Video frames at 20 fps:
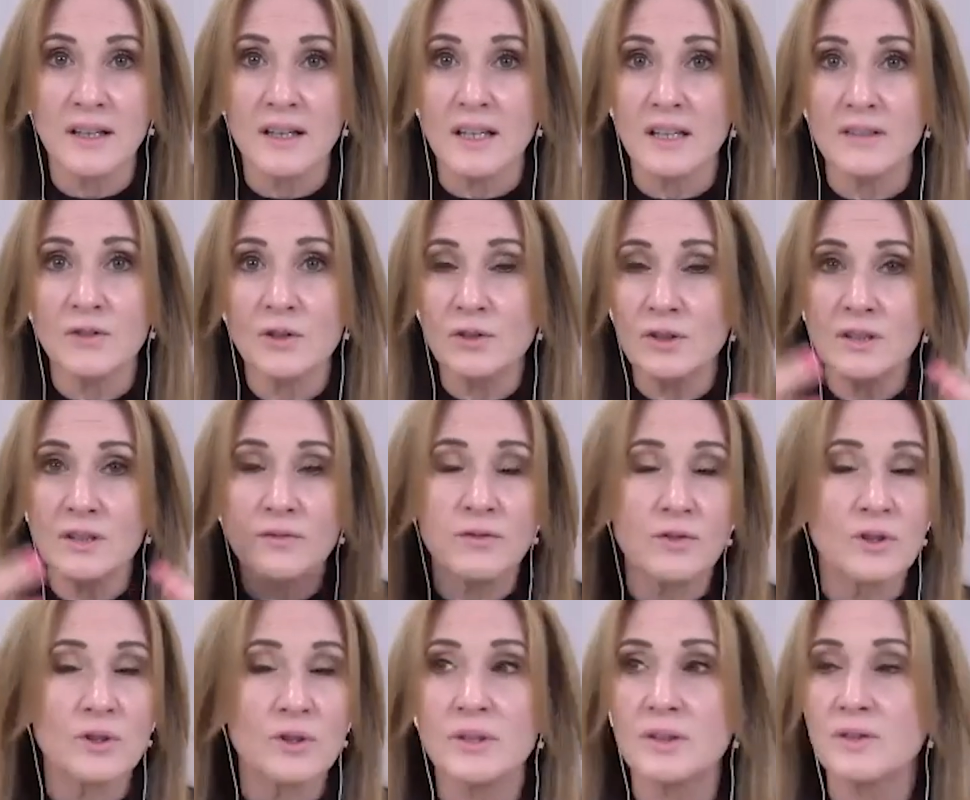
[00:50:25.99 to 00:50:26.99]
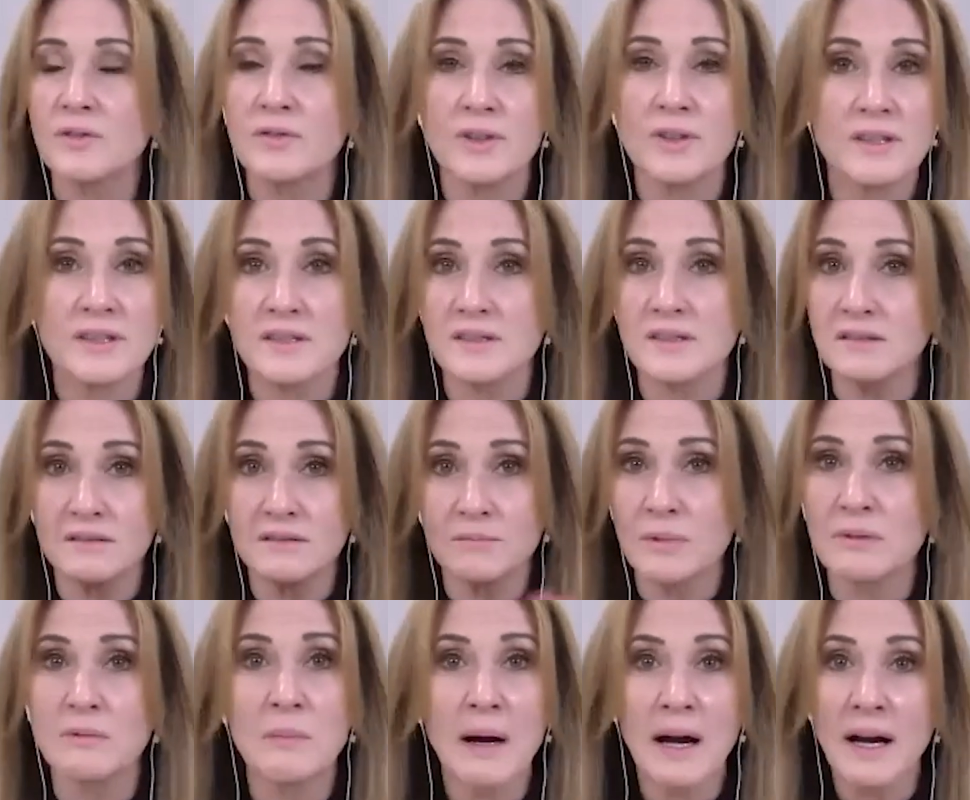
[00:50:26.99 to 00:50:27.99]
If you're looking for a quick fix
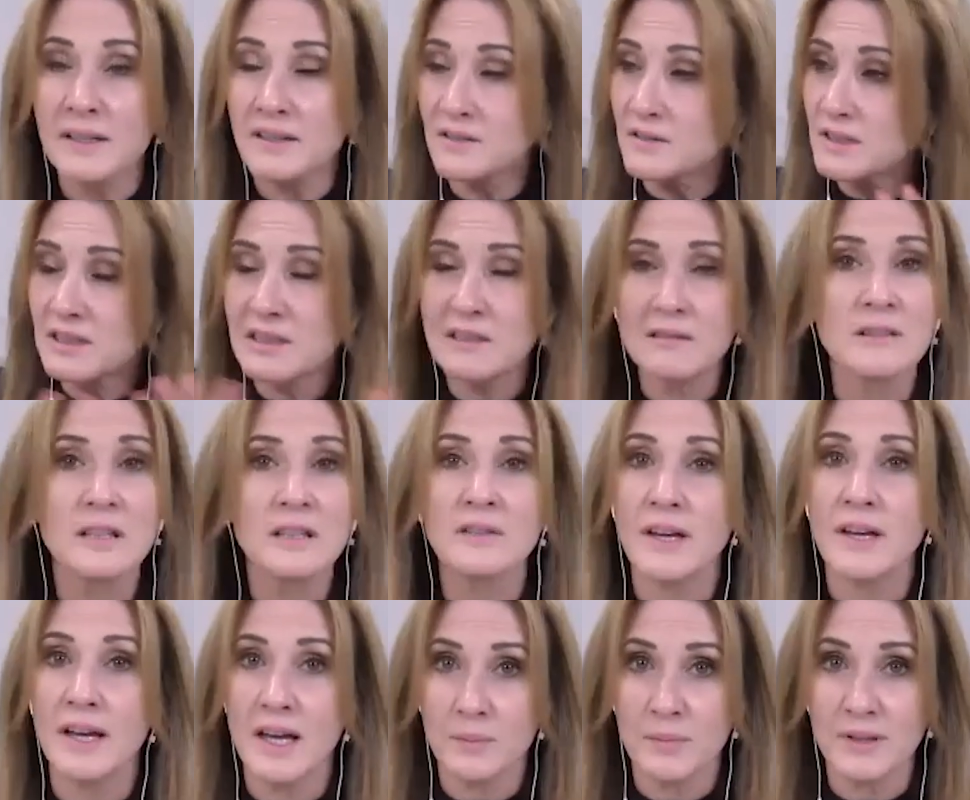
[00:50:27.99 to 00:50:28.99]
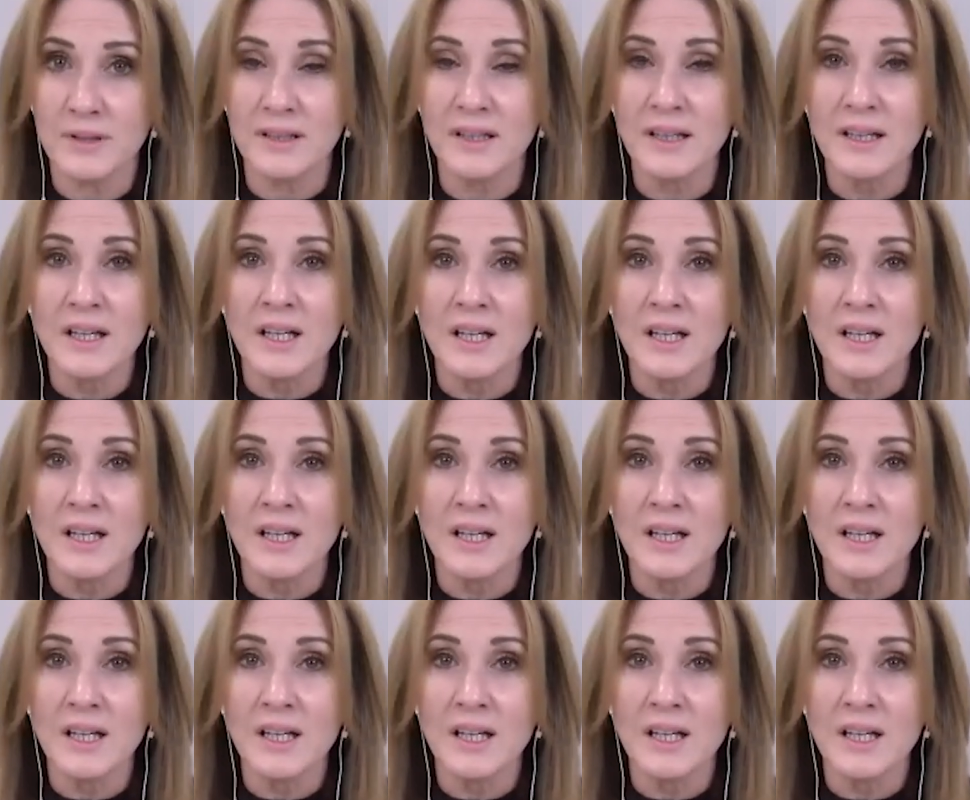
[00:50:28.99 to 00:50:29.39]
with mind, it'll never happen.